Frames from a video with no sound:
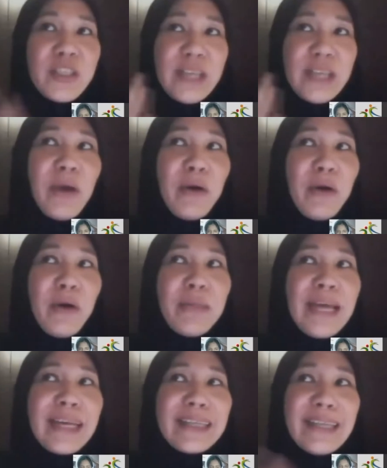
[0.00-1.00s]
they assume
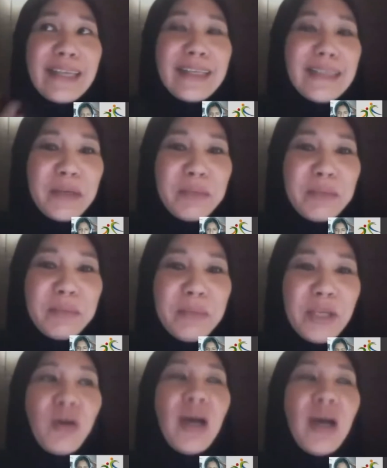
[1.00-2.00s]
that just because I wear
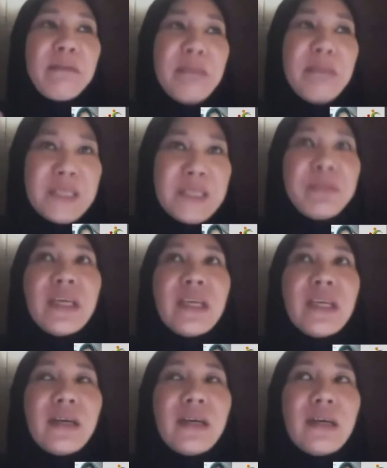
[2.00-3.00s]
all black, then
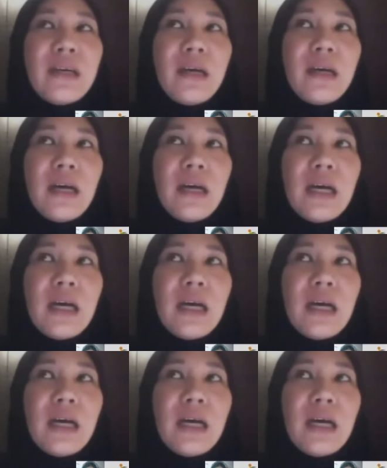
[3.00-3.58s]
I must